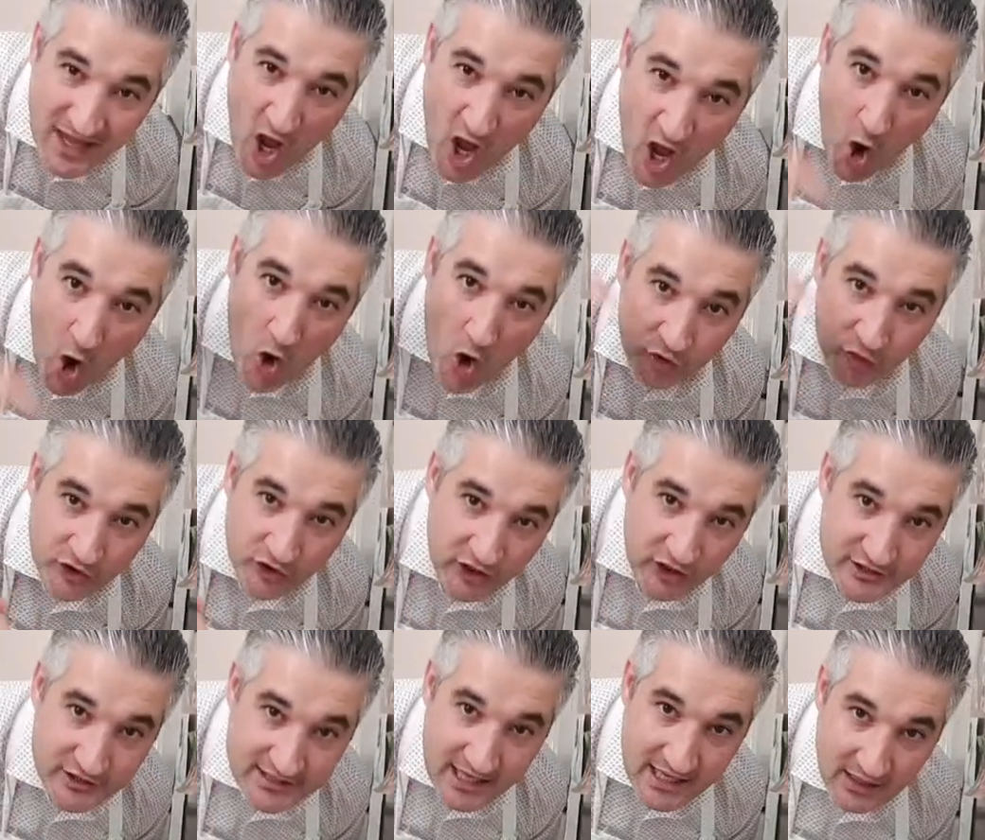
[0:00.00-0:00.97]
on
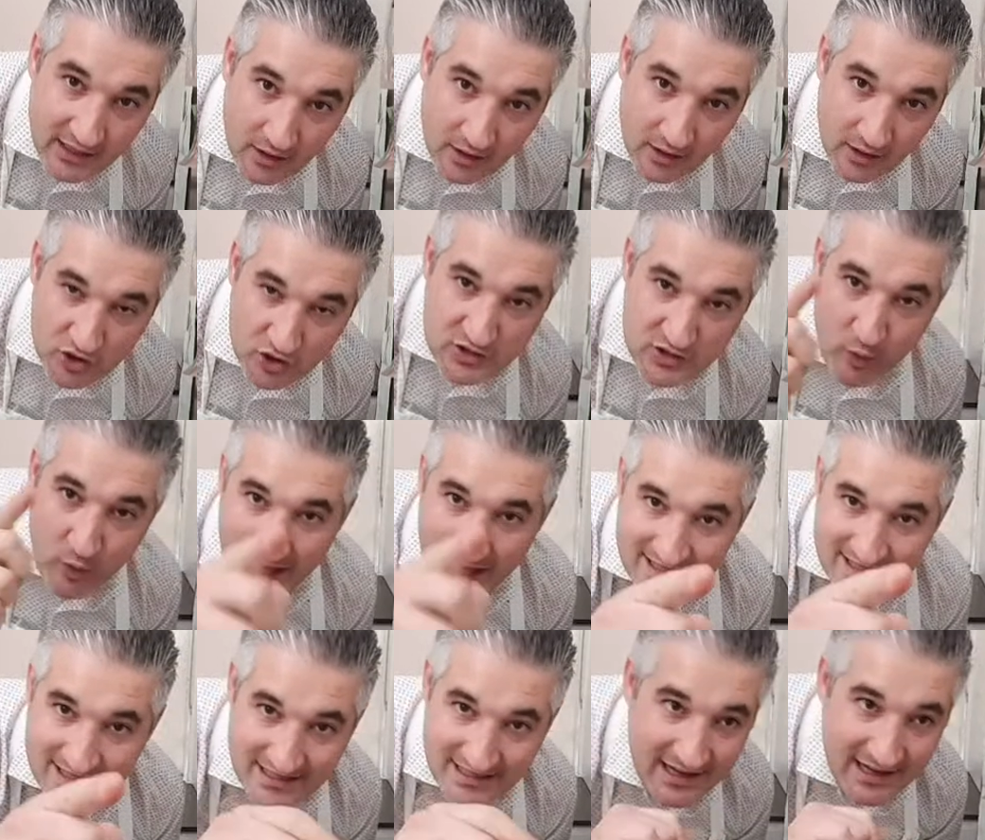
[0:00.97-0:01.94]
Thursday, which is
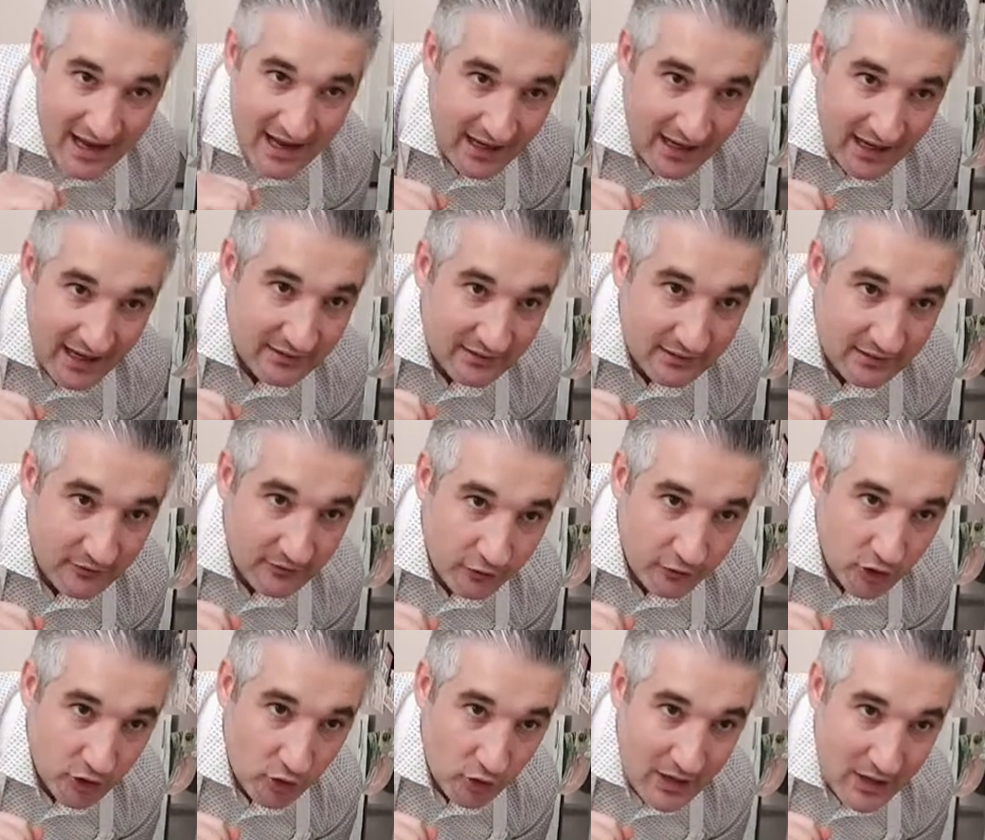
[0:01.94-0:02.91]
Wednesday night for
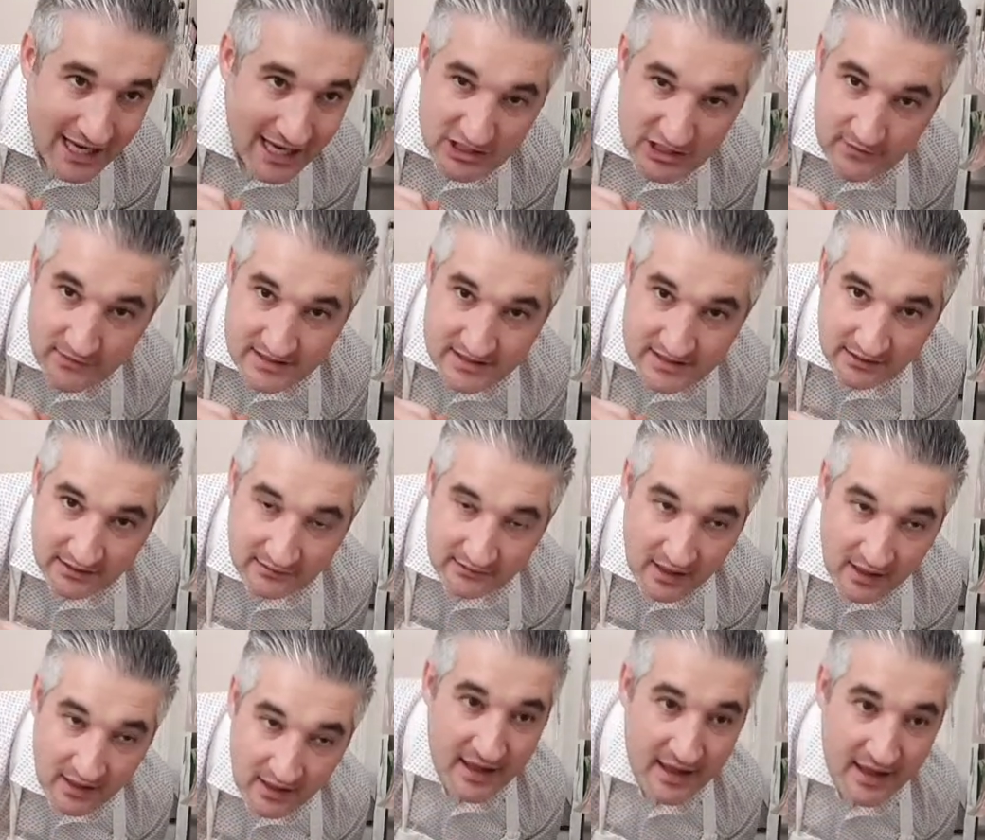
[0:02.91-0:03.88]
you guys overseas.
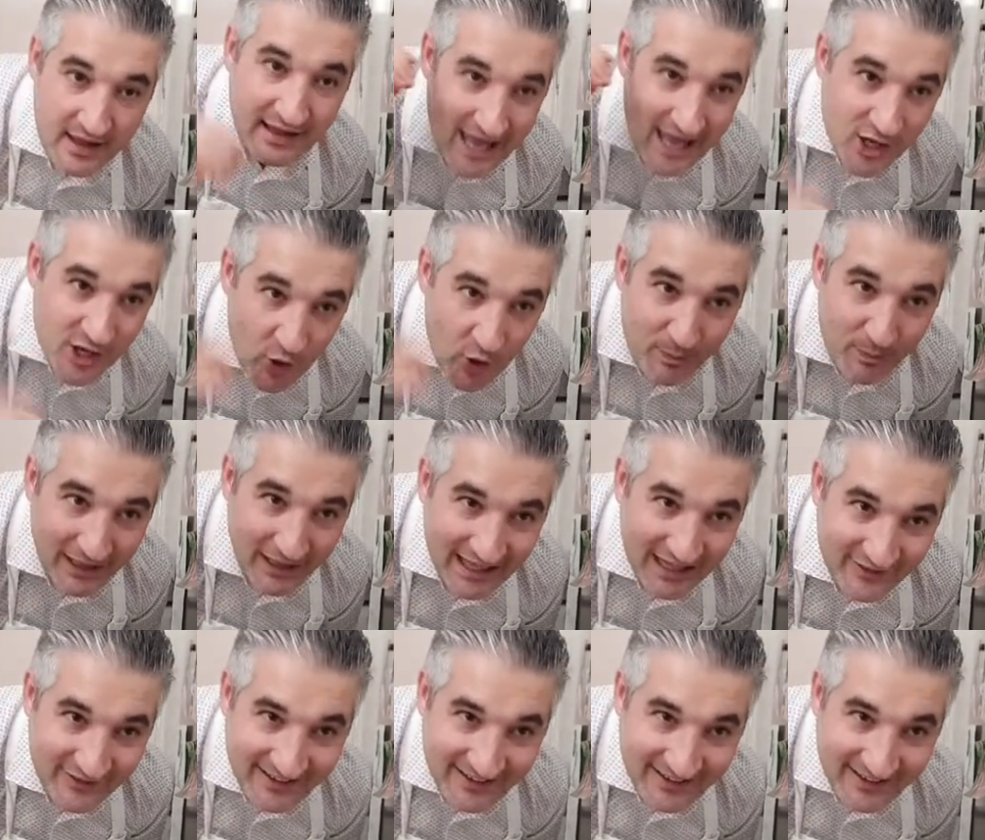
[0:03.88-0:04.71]
Can you believe it?